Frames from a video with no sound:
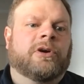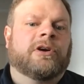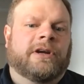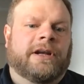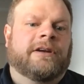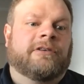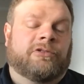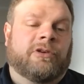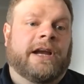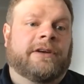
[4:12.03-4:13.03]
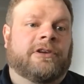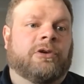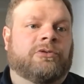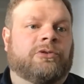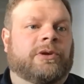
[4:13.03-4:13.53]
or are trying to
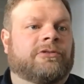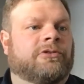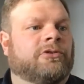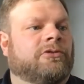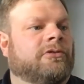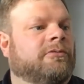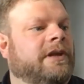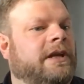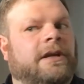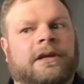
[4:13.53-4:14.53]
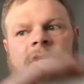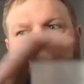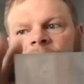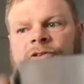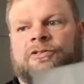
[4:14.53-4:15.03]
go to exclusively,
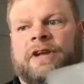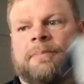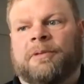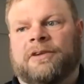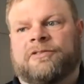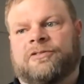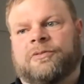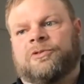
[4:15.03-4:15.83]
is a snap lock system.